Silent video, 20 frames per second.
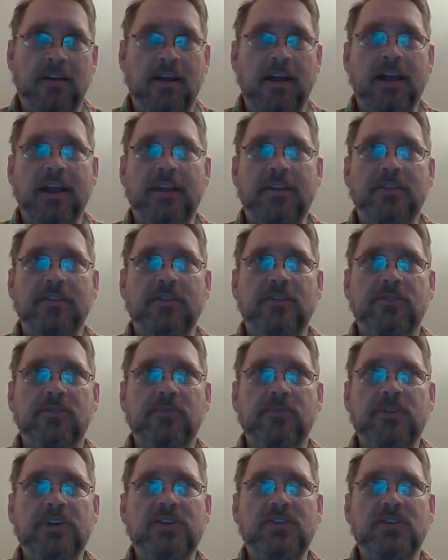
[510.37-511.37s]
And the
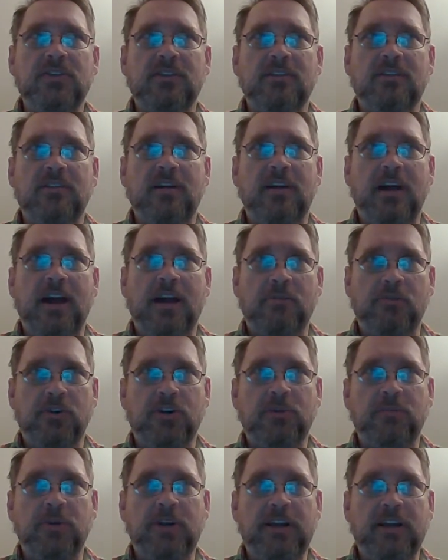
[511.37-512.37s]
reason I
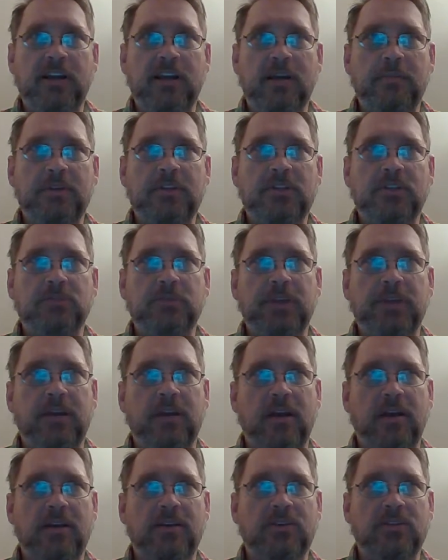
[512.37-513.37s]
wanted to bring it up is
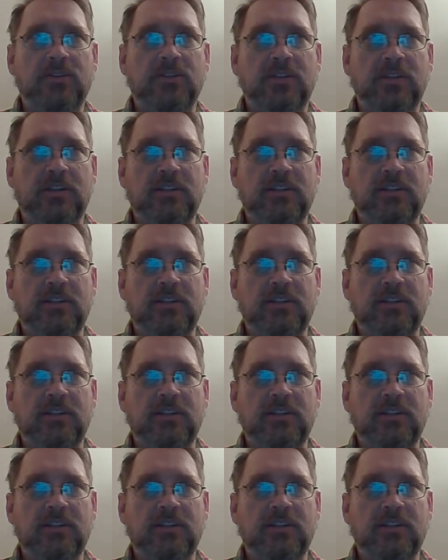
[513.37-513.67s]
because